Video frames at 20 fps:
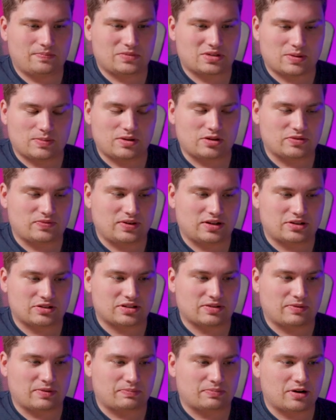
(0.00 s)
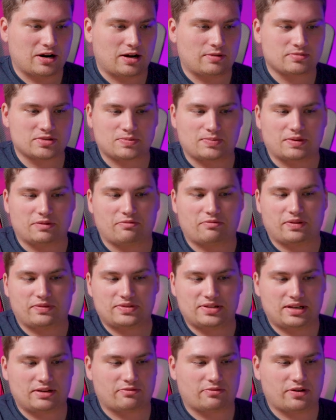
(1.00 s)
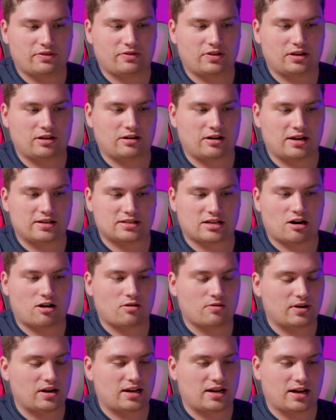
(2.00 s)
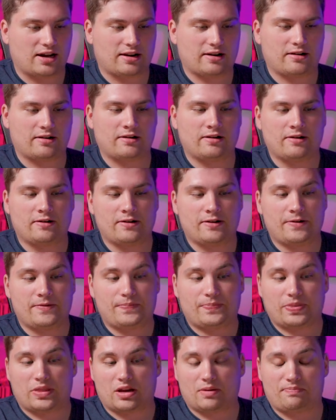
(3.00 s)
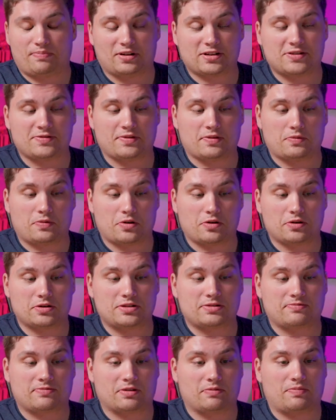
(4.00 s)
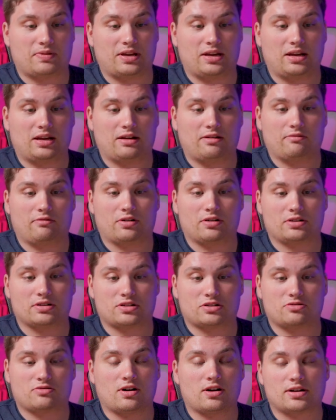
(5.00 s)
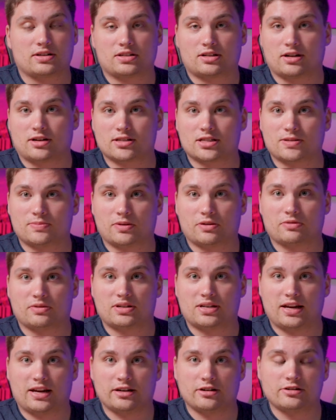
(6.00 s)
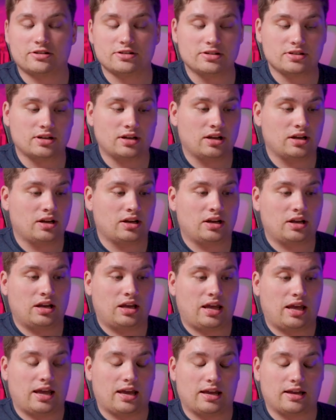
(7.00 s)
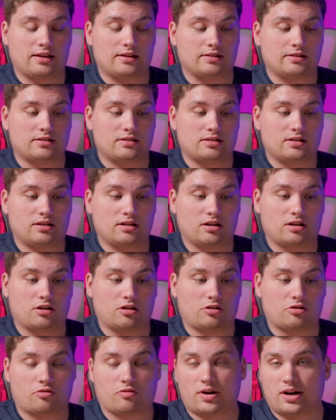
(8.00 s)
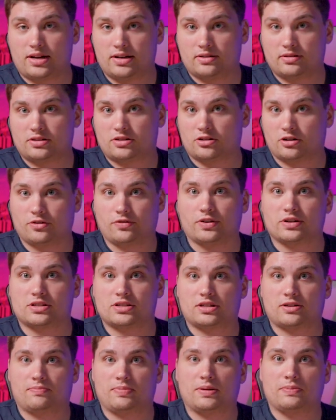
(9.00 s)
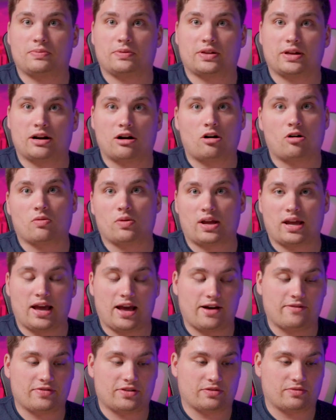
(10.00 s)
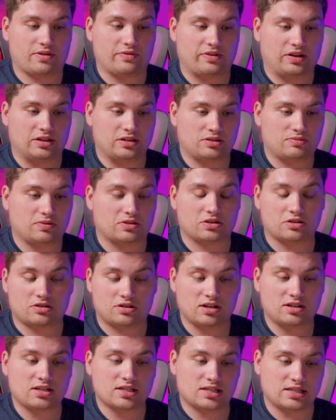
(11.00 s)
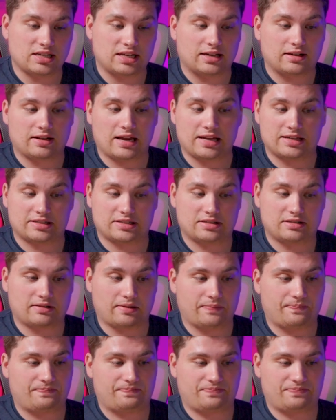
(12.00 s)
Some of those vehicles have had problems, but we've seen Rivian has already gotten a bunch of awards for being one of the strongest customer retainers and great service to people that already have their Rivians, which is good to see, as